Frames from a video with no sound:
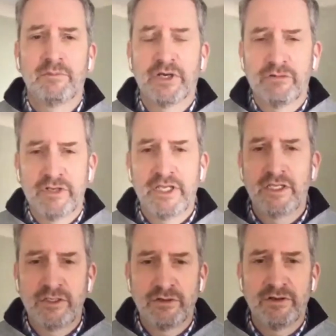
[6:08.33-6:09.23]
but
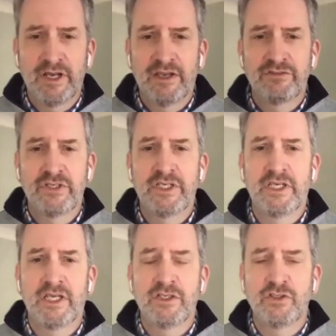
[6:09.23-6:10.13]
creating
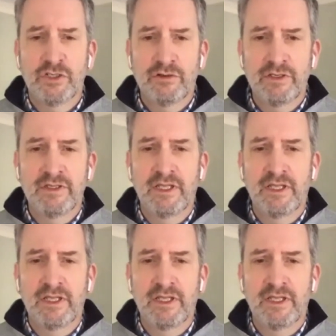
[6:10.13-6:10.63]
curiosity and ensuring